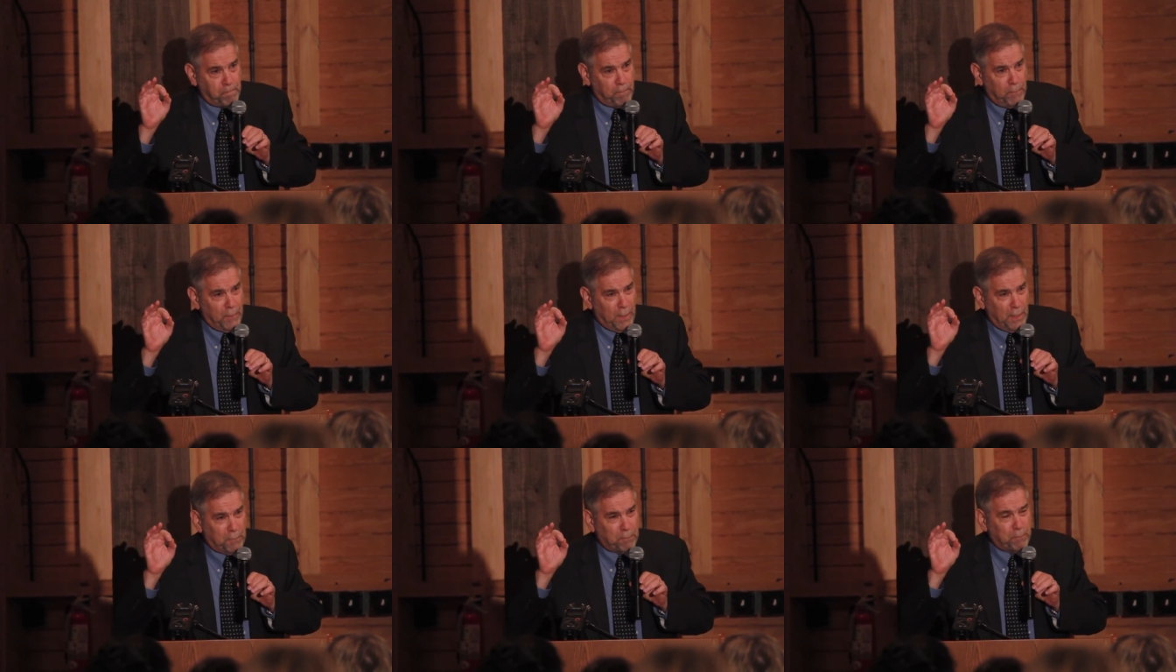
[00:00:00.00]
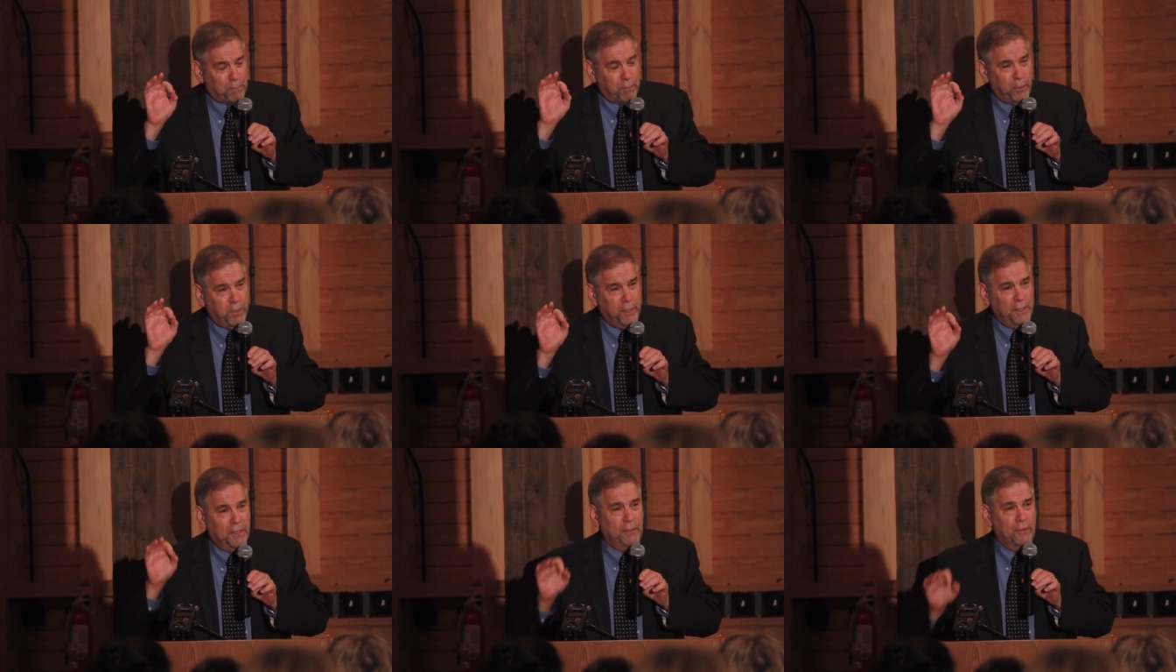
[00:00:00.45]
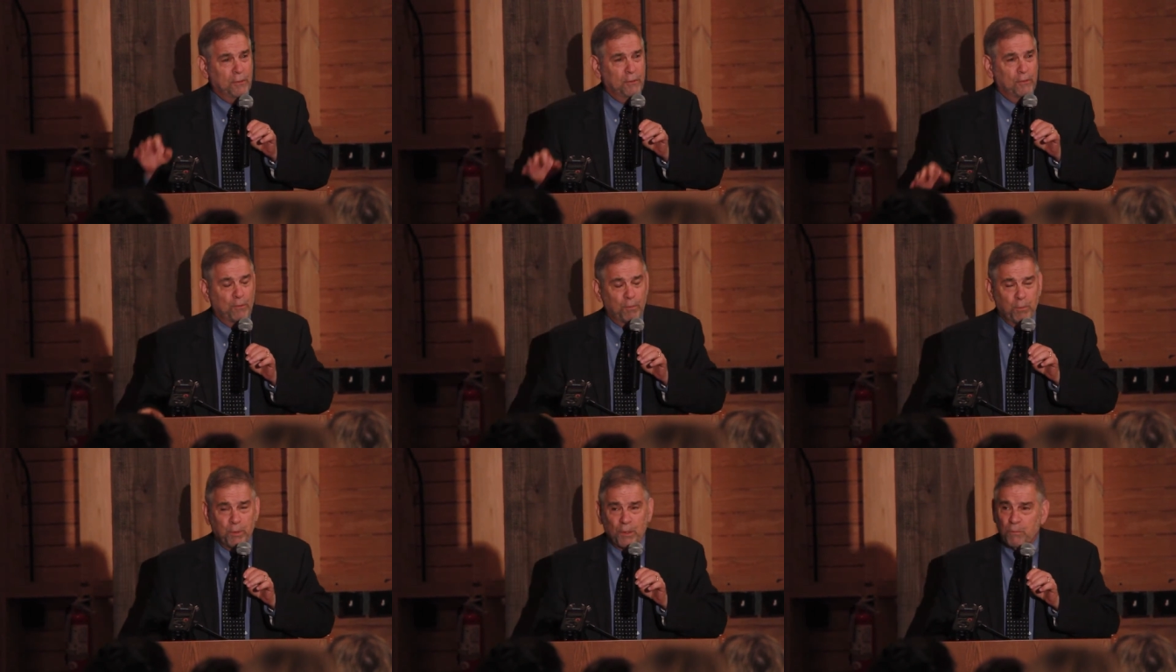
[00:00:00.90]
not
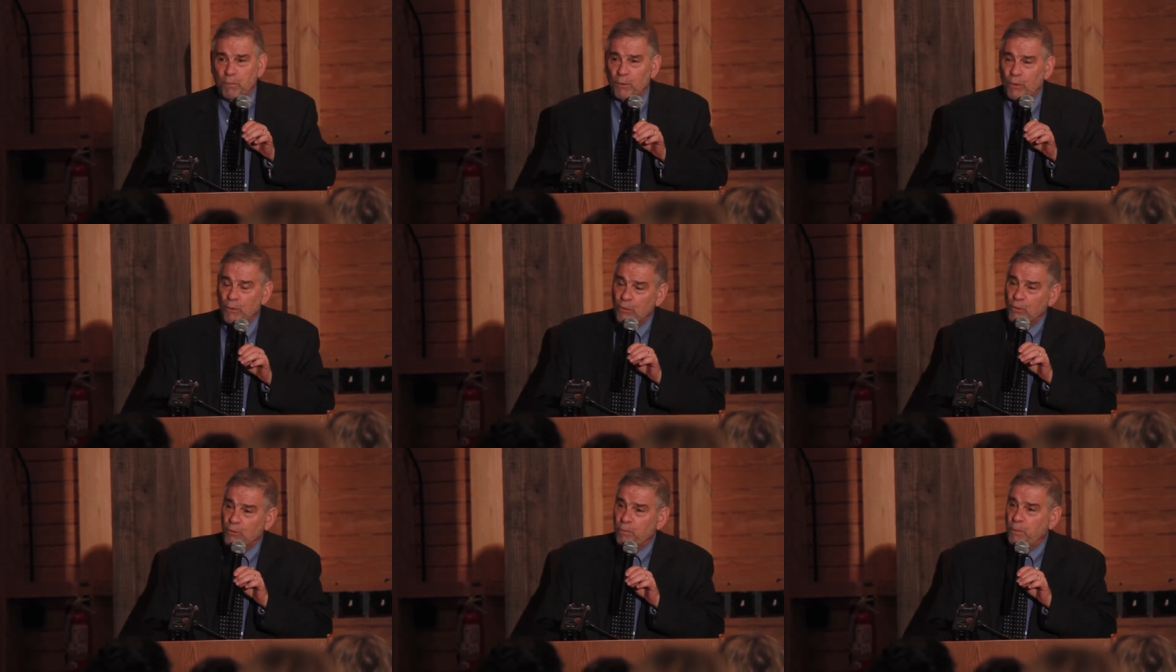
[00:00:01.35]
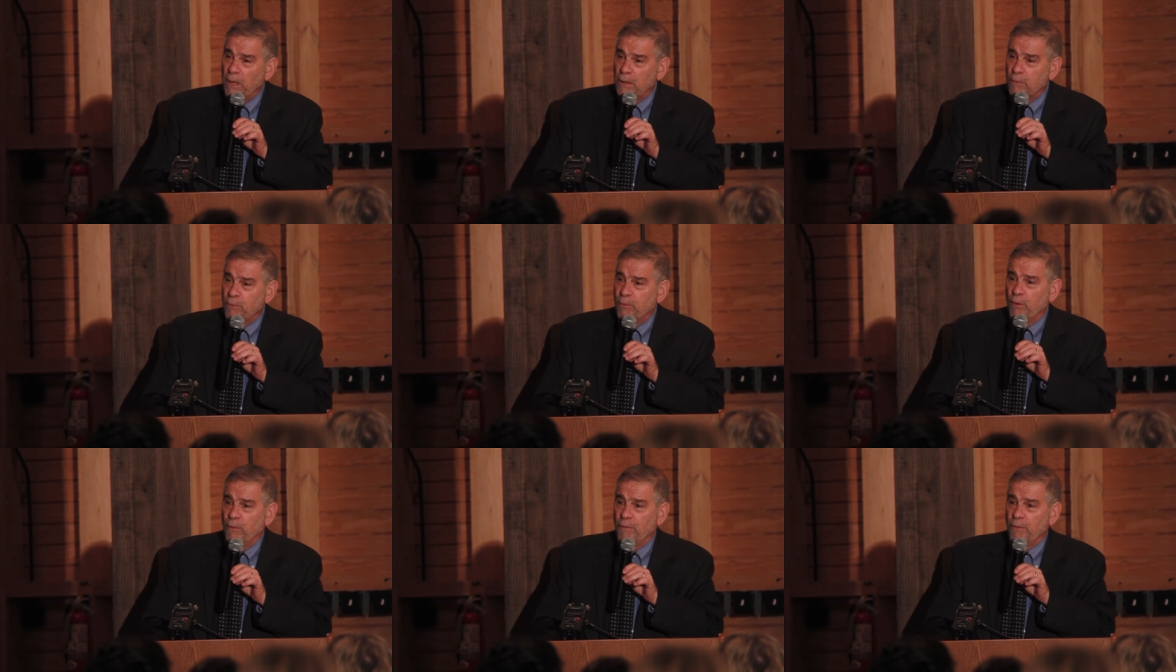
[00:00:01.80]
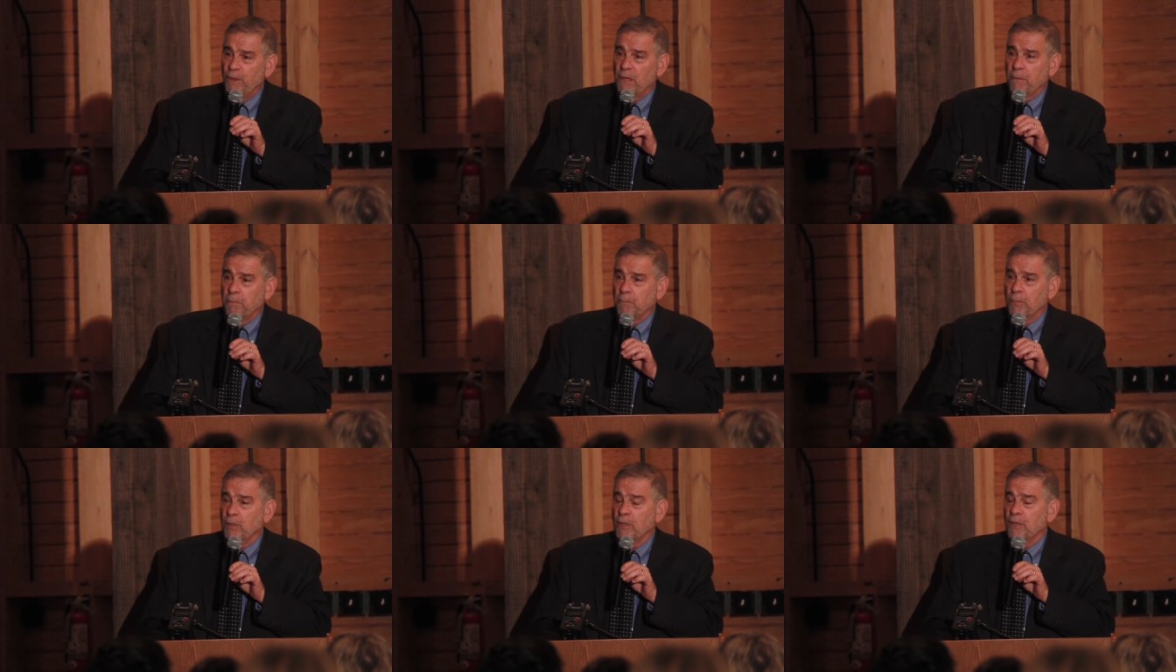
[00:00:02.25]
pleased, but be respectful of
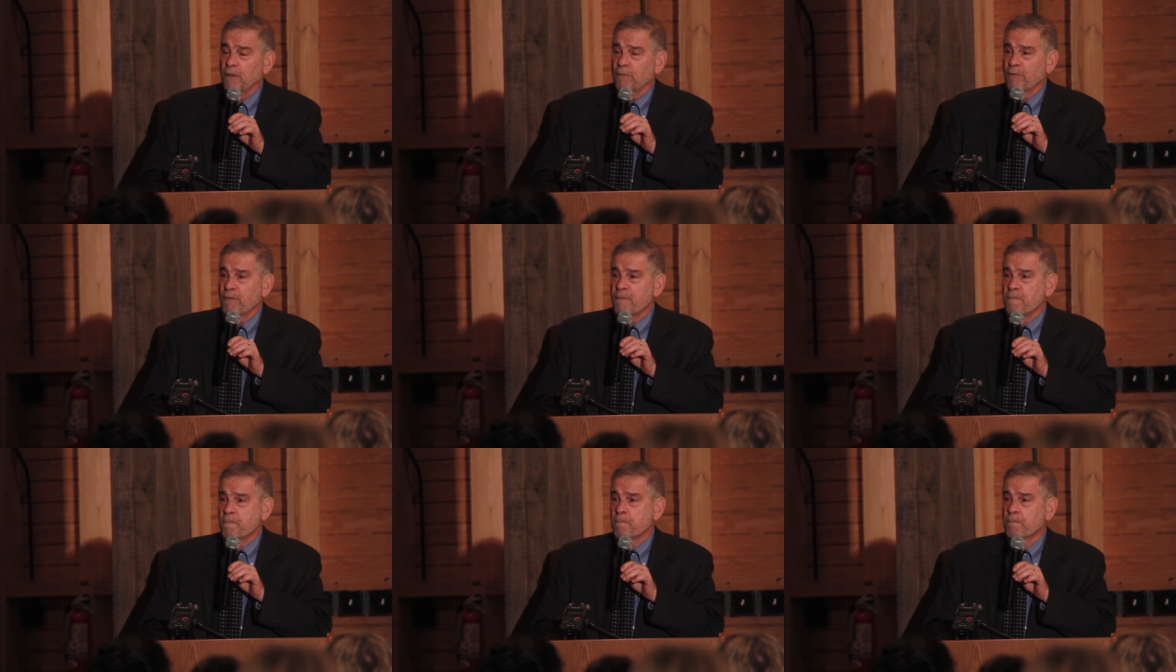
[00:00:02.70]
that belief